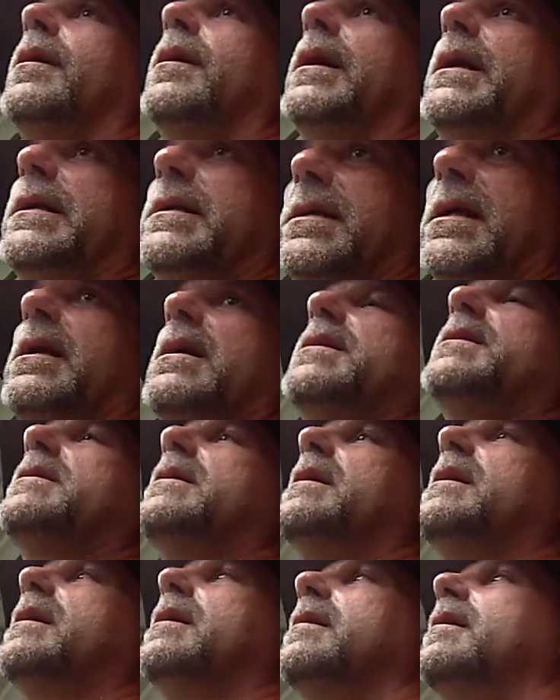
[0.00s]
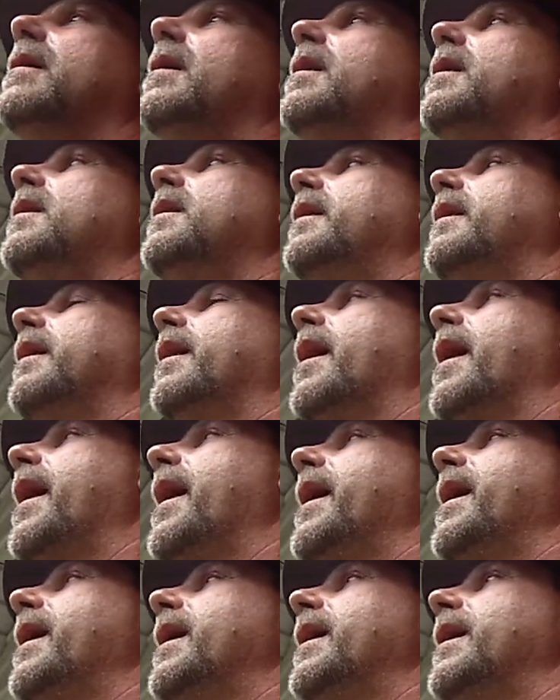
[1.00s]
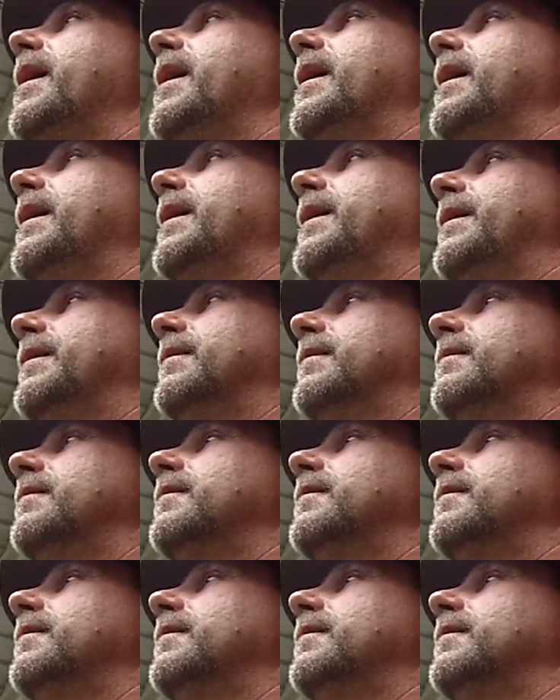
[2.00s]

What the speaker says: in Tennessee, and